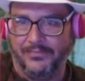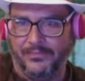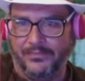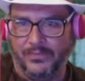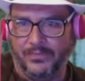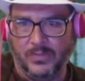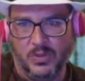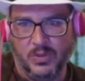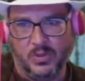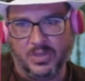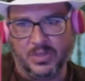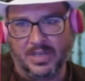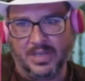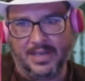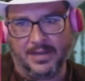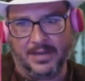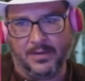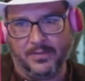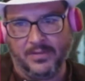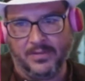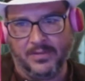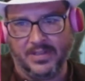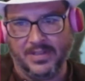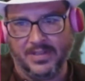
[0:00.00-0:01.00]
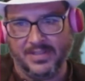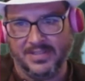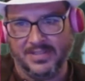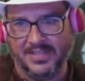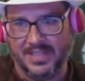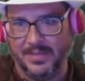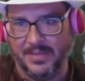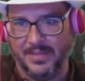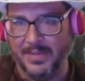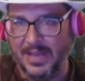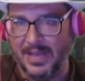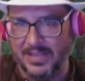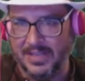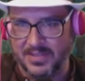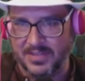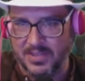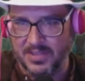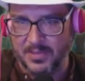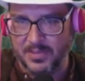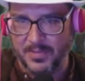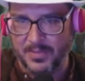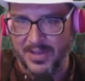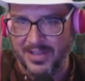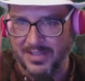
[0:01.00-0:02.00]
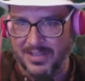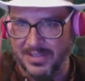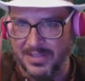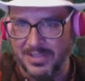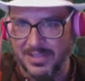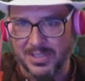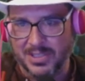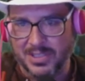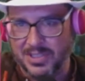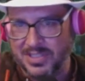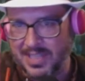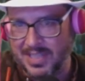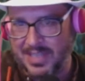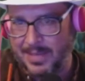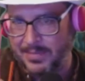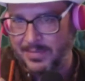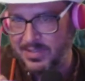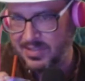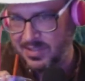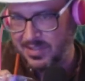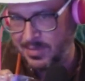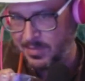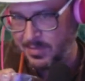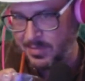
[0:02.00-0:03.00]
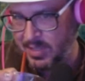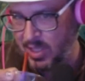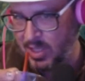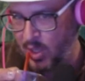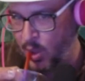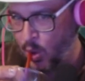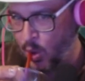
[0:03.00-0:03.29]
Who you got over there? Is that a mouse in your pocket, or are you just happy to see me?